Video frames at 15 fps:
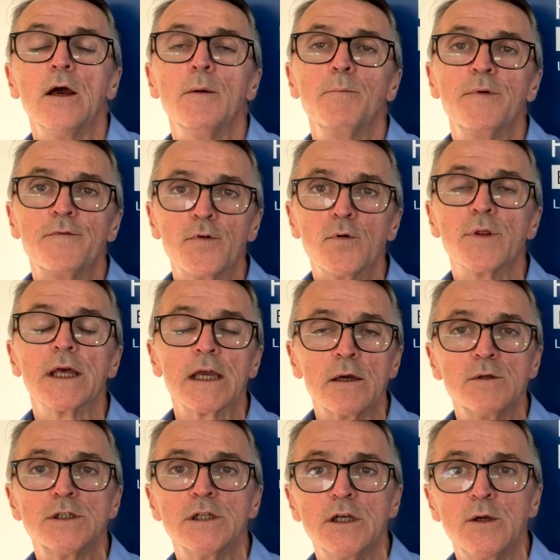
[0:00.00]
before they
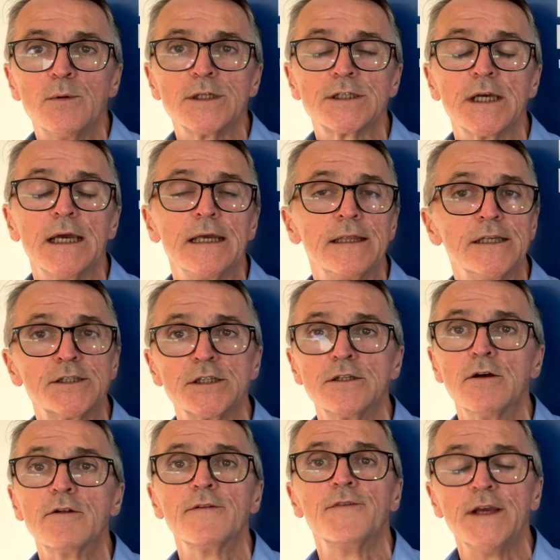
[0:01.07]
go to the USA. This is
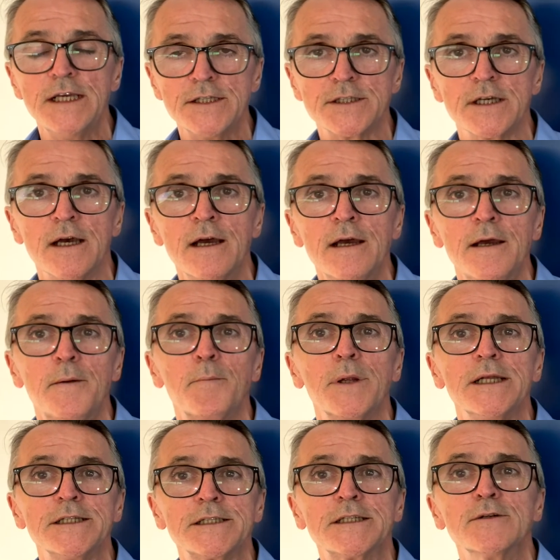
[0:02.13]
not a visa, but
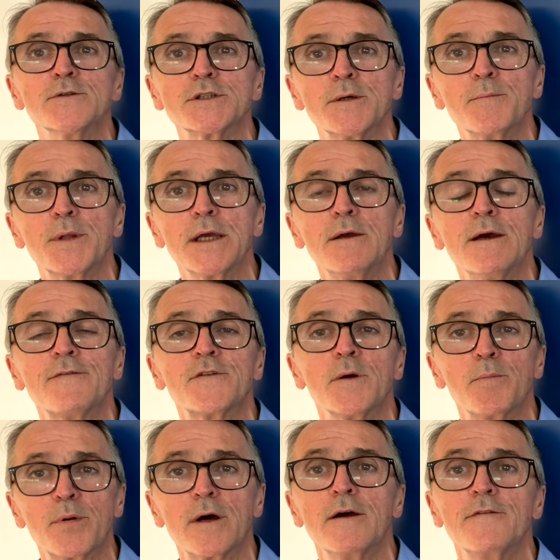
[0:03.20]
it's still something you have to
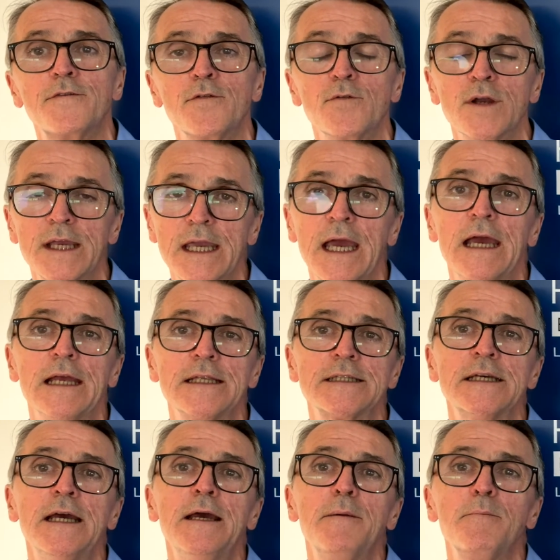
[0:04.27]
apply for and get
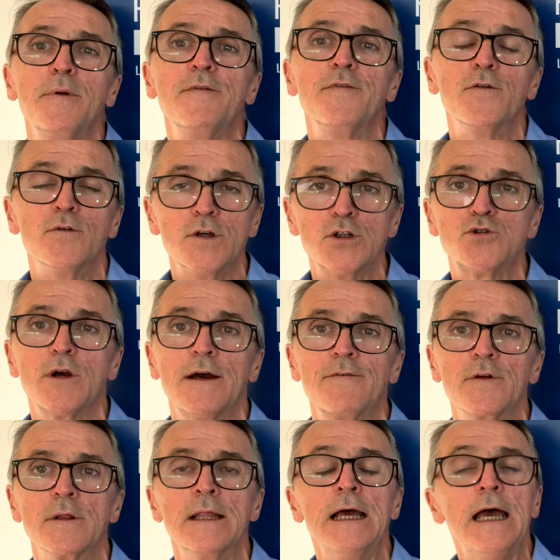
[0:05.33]
before you
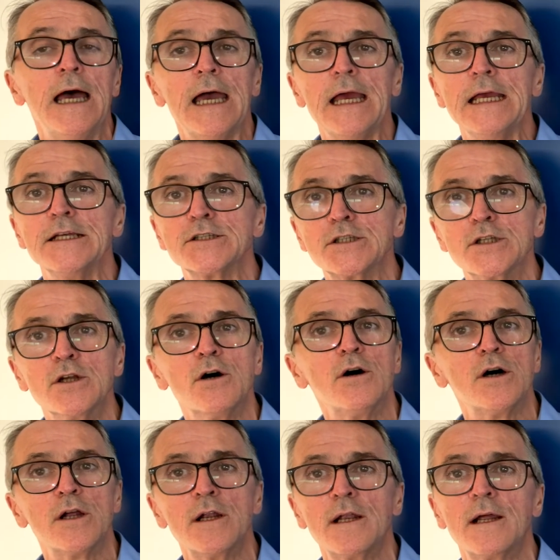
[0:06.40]
travel. It's
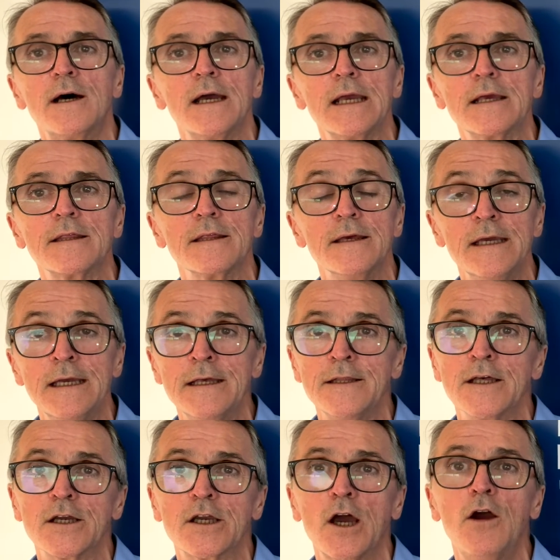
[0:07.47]
not unlike the
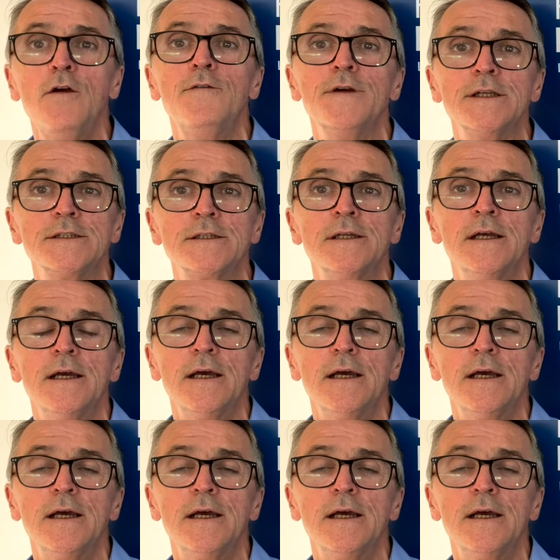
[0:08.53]
COVID